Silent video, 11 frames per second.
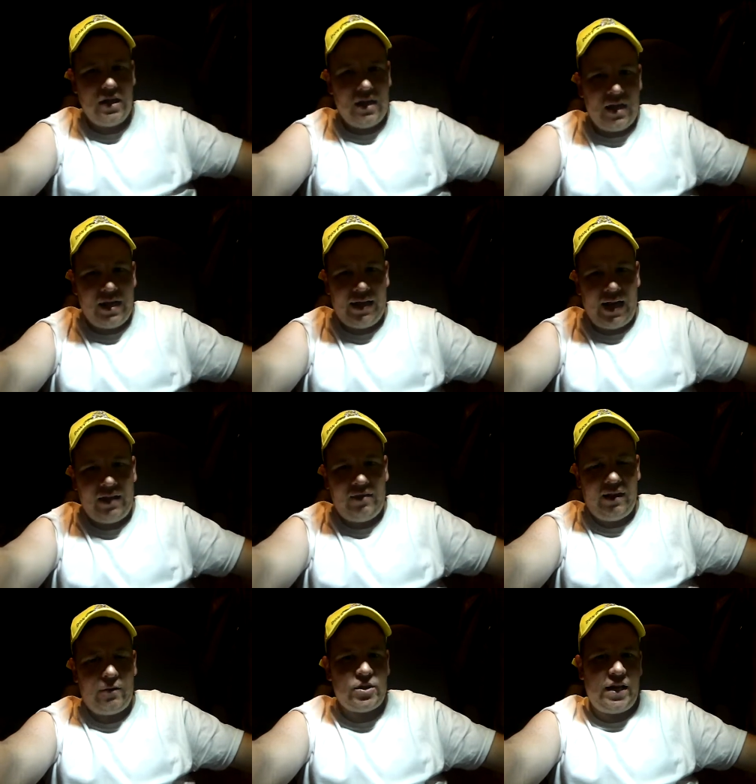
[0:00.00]
And you got to
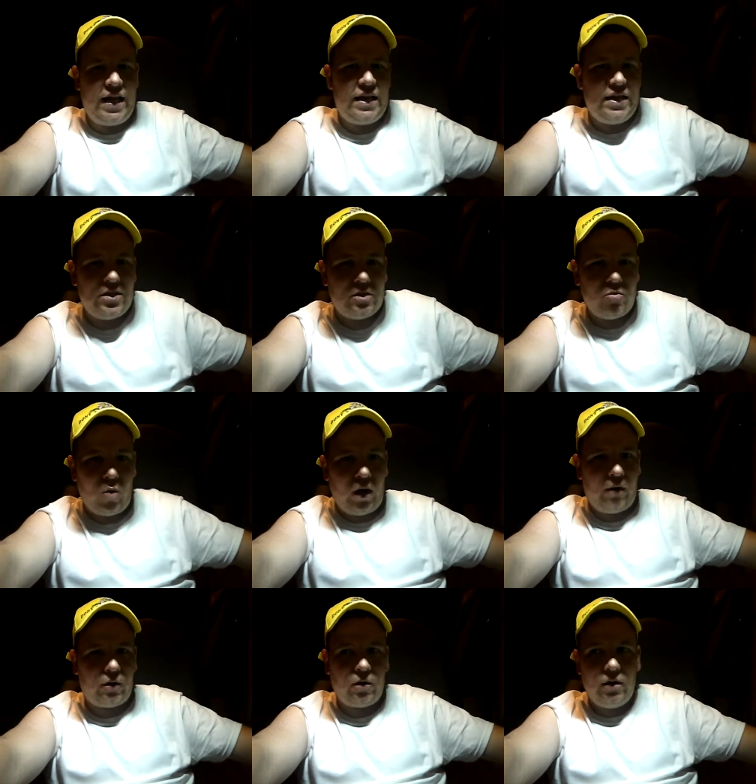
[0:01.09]
think it was an 80s,
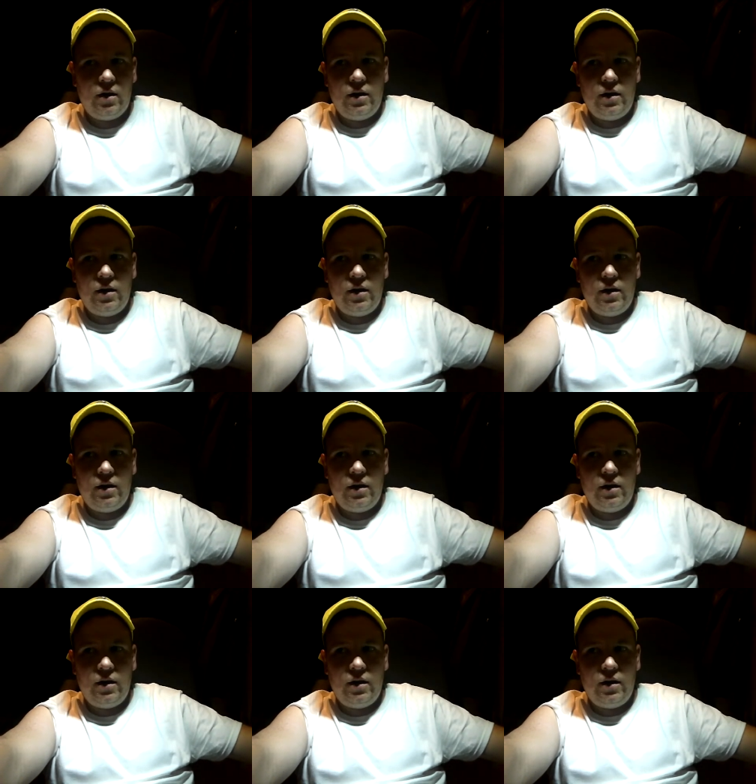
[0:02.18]
whatever,